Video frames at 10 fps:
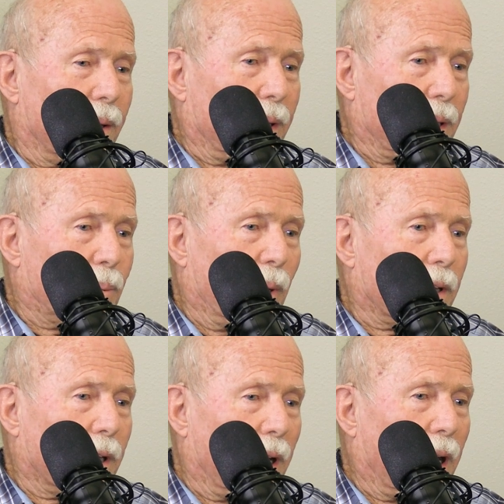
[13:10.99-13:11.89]
he
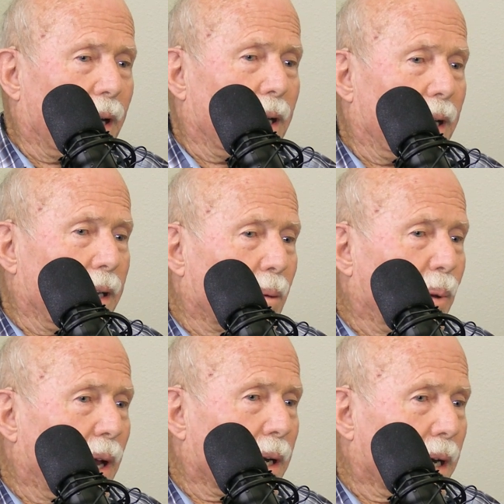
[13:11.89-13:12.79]
spent the night, and he and
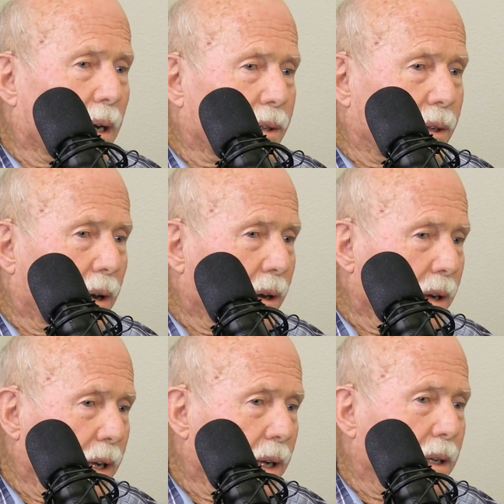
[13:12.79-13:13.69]
Pat Garrett
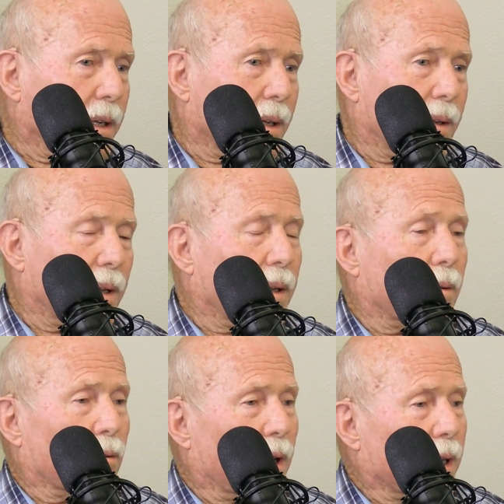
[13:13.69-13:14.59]
started in to
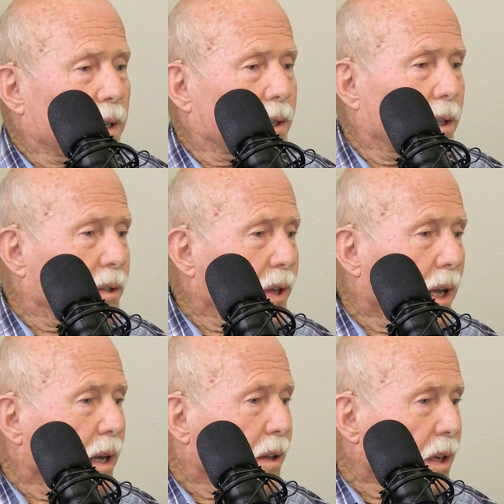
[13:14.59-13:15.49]
arrange the
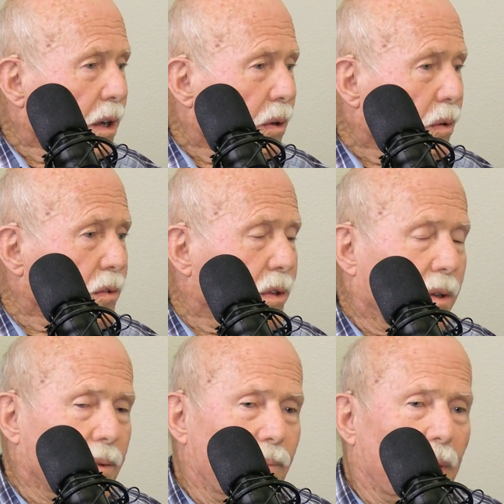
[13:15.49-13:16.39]
sale of the
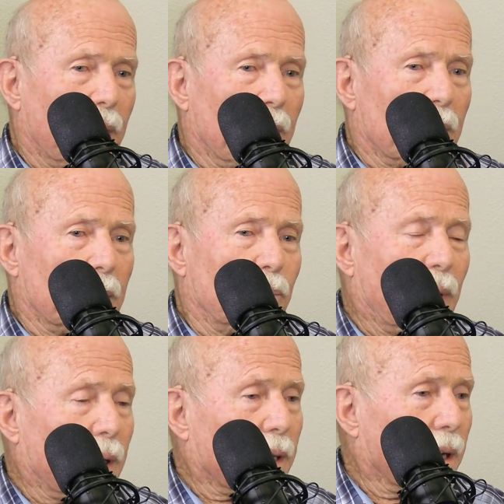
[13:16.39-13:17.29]
goats. And
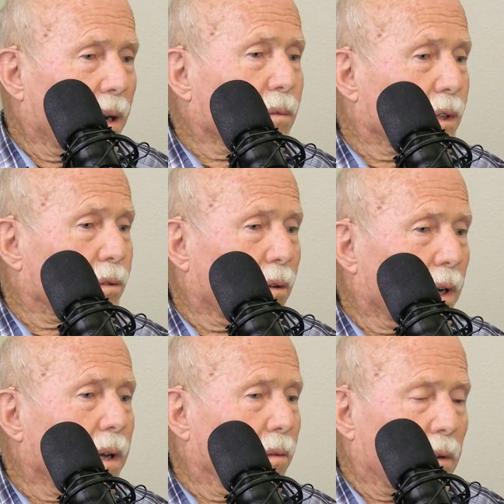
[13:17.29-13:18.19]
Pat Garrett was
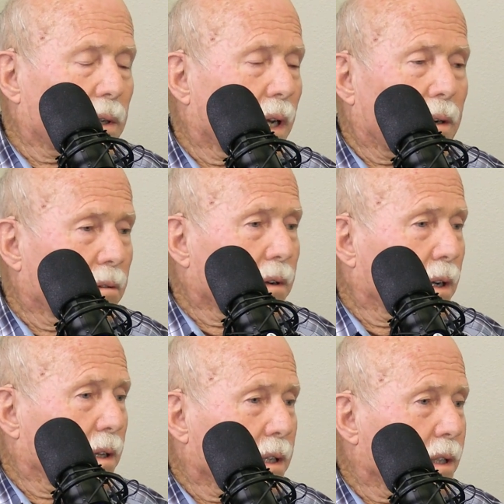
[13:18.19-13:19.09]
relieved. We're getting rid
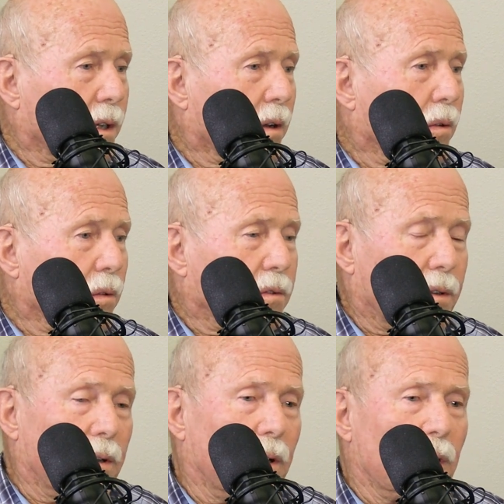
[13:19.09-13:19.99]
of these
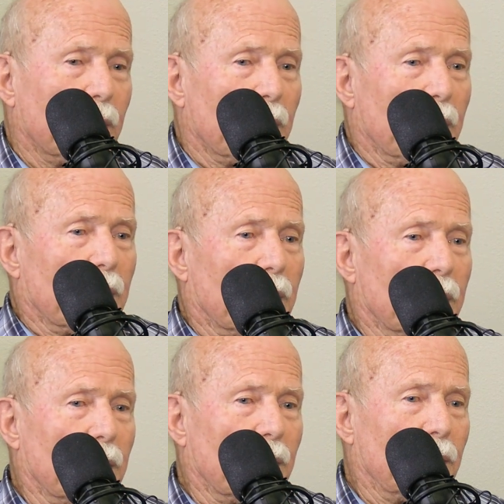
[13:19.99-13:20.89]
goats,
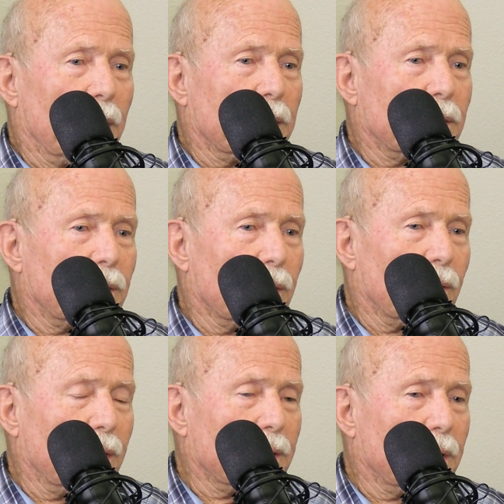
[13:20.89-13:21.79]
and
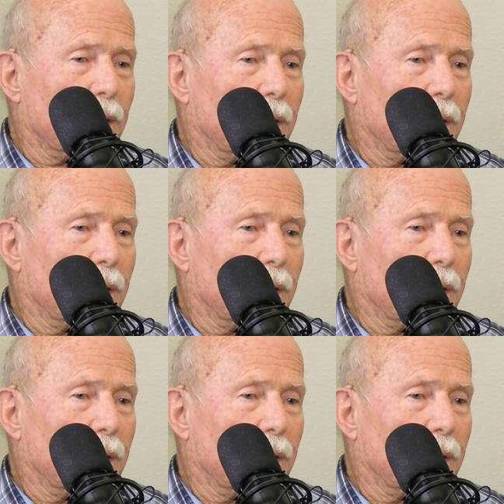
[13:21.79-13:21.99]
so